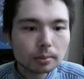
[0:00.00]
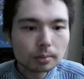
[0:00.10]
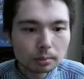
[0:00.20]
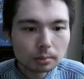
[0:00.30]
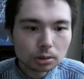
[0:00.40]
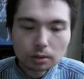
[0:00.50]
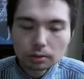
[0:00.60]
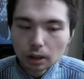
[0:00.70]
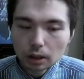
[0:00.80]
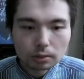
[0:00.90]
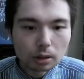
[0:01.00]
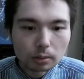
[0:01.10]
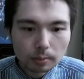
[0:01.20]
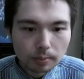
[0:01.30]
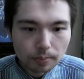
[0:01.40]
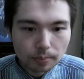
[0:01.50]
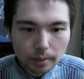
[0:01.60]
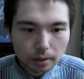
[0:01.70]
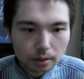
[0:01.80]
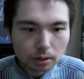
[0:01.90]
Bishop g5, no.
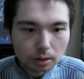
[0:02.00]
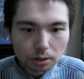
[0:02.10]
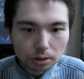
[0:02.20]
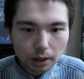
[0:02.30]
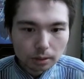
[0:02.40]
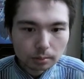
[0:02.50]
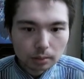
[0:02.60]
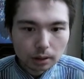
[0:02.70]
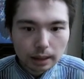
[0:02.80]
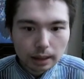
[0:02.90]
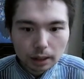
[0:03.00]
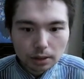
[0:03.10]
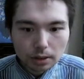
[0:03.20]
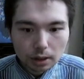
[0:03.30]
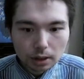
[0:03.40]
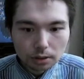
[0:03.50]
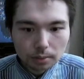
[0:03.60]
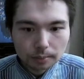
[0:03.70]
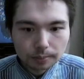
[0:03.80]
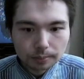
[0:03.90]
No trade, and now a6.
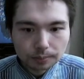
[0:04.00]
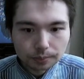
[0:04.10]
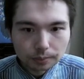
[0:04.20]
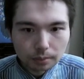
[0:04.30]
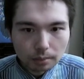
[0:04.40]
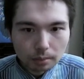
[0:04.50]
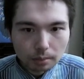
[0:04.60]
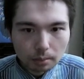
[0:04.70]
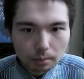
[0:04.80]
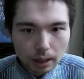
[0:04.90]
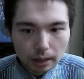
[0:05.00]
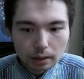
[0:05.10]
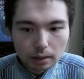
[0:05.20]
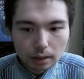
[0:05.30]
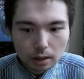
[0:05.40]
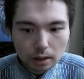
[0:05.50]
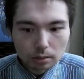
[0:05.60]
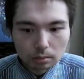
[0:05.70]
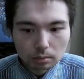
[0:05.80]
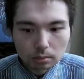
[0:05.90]
Black is
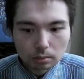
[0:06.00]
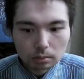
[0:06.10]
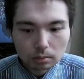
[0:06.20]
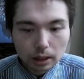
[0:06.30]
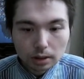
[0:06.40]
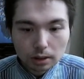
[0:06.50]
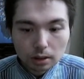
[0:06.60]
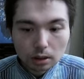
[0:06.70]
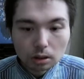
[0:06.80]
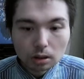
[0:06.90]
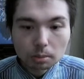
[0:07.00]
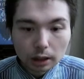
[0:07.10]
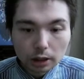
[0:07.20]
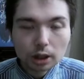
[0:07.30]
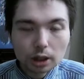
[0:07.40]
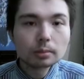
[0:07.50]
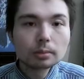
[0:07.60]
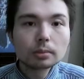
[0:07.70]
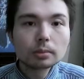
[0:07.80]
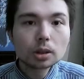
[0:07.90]
getting a lot of pressure
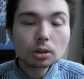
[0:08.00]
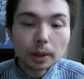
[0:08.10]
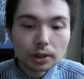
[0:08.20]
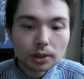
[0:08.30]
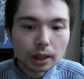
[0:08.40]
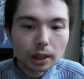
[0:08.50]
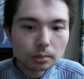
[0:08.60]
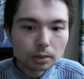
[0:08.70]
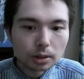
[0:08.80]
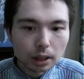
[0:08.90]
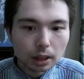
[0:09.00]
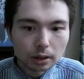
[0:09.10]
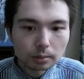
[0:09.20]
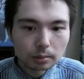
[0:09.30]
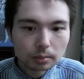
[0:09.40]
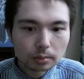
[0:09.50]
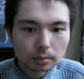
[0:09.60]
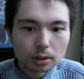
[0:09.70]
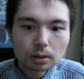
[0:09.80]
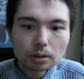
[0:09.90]
on the queen side. Take,
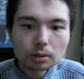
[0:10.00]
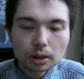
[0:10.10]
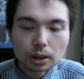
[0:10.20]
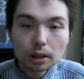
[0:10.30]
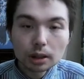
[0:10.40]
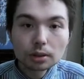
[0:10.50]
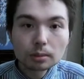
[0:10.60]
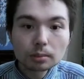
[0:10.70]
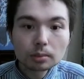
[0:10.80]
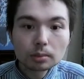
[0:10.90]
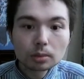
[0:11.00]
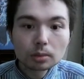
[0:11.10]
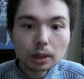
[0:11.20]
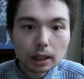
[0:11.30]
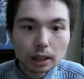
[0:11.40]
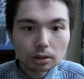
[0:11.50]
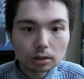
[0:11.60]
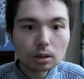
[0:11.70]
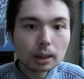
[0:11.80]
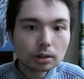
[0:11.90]
rook takes, queen has to go back to